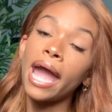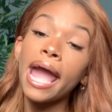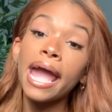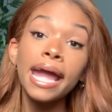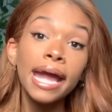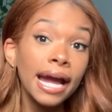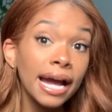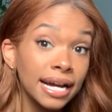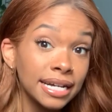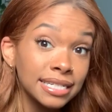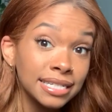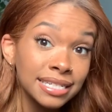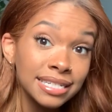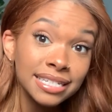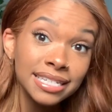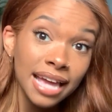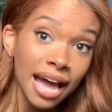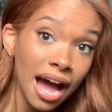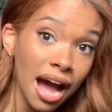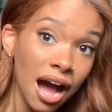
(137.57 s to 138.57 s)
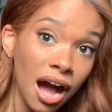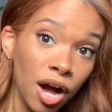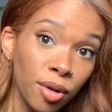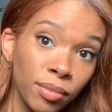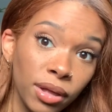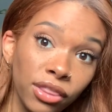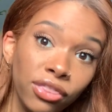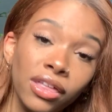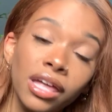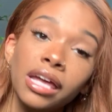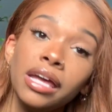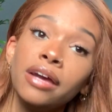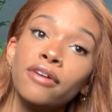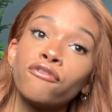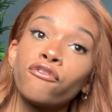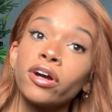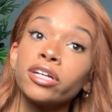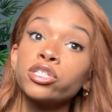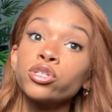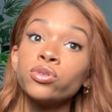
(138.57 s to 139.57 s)
And um, the
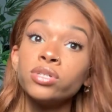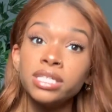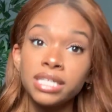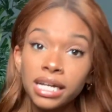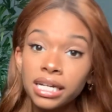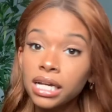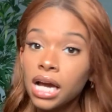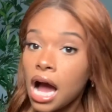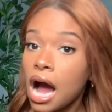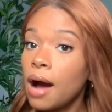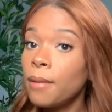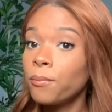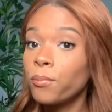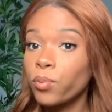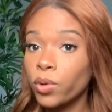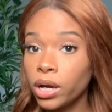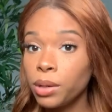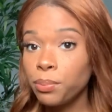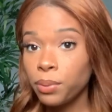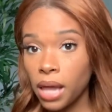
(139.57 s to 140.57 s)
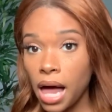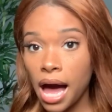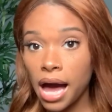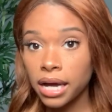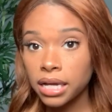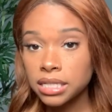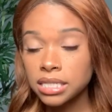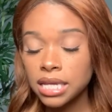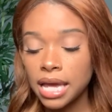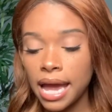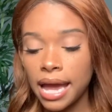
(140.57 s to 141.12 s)
frontal did come pre-plucked,